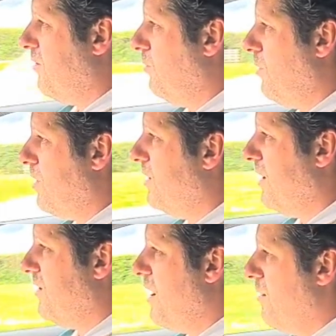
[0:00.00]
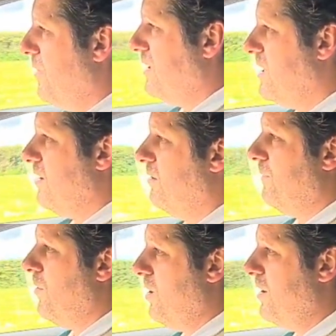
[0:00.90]
could work on this car and maintain it
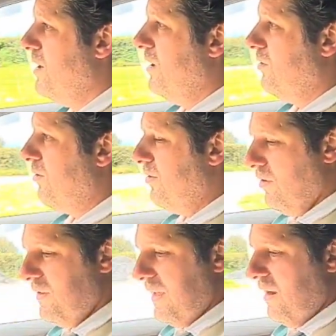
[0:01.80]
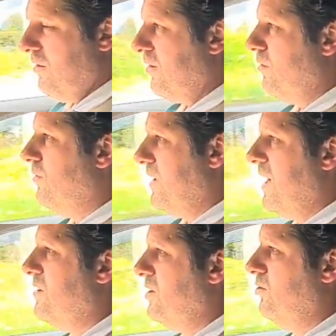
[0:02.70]
for you. There's nothing here that's going to
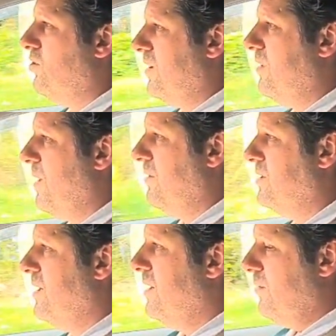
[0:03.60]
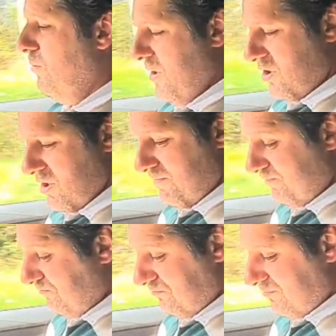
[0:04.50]
actually trick them out, which,
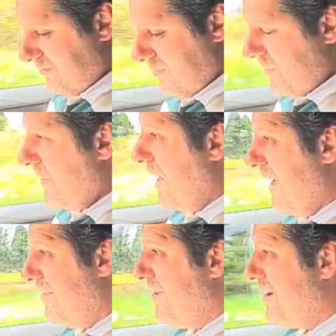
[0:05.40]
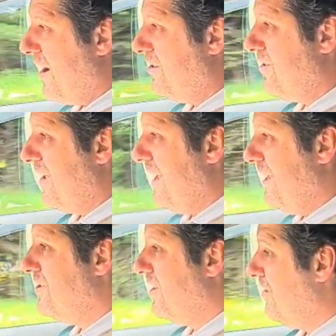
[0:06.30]
as these cars
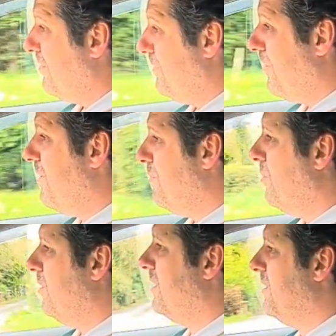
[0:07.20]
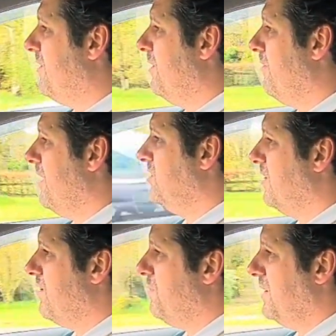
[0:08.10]
age, is a very important consideration,
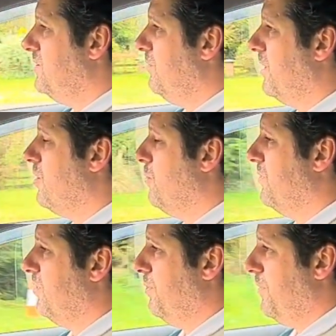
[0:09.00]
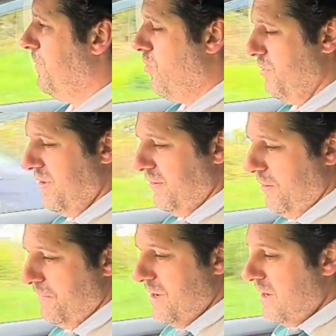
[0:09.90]
especially when it comes to the performance
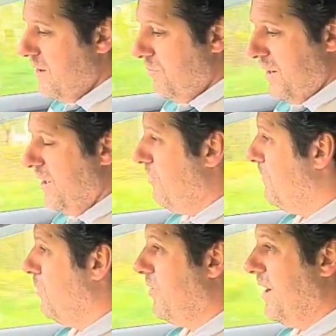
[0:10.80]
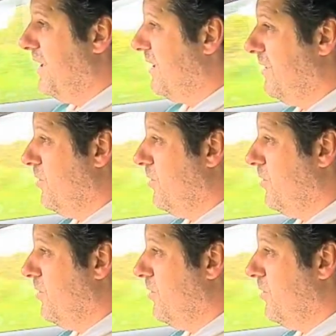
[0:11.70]
stuff. But anyway, folks, I think the